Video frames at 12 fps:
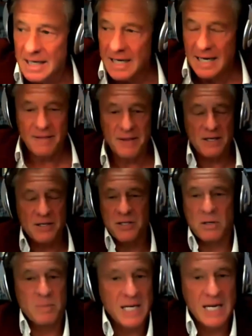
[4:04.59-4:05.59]
And then
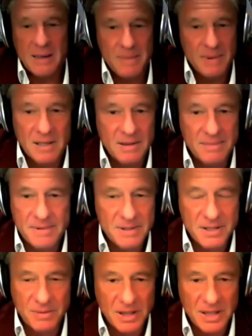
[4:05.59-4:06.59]
Zuma came in and
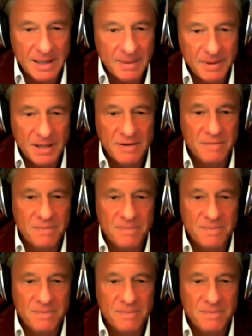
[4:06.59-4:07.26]
Cyril came in and they